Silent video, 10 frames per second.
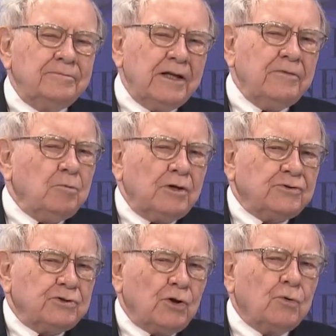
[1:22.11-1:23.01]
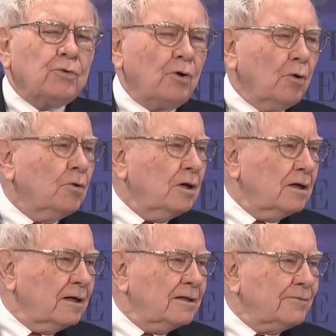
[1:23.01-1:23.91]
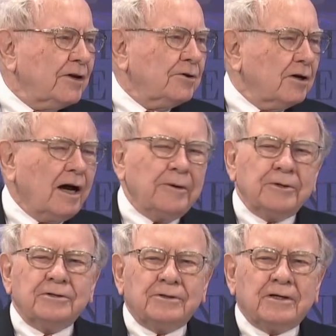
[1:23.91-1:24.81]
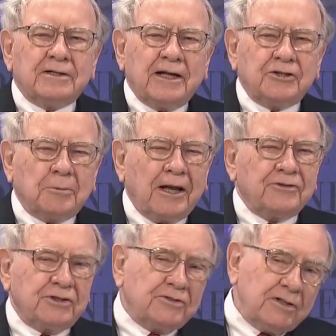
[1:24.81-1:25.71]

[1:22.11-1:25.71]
even ones that don't grow, uh, if they earn a high return on tangible assets,